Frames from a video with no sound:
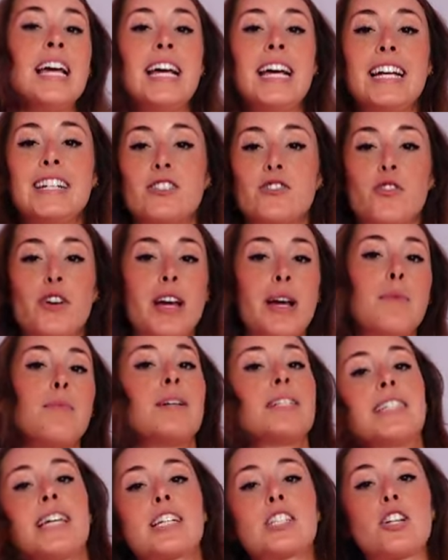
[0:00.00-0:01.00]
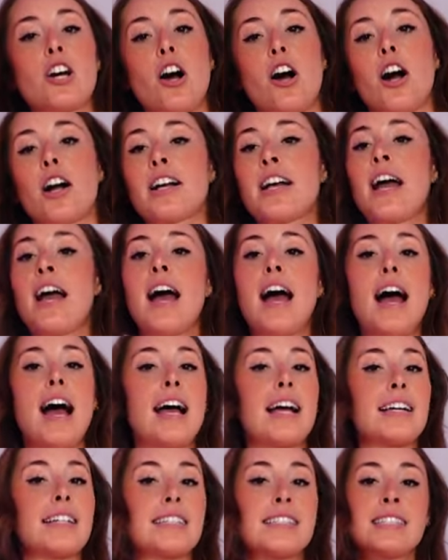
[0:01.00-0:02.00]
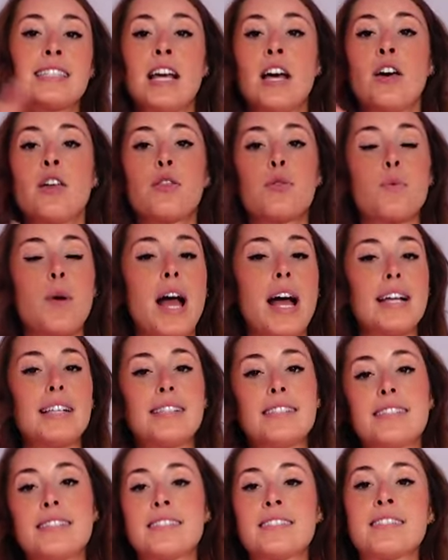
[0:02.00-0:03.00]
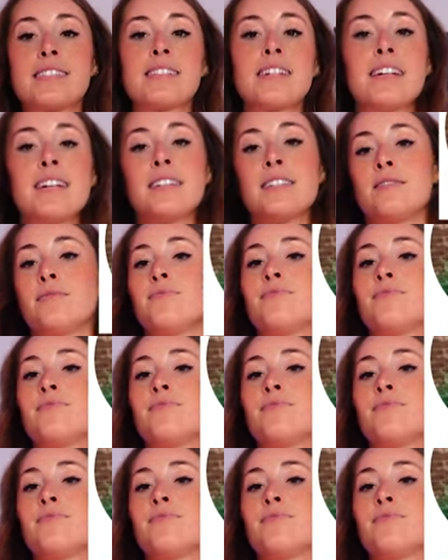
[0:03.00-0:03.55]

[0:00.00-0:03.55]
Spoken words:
Instagram, TikTok, X, Threads,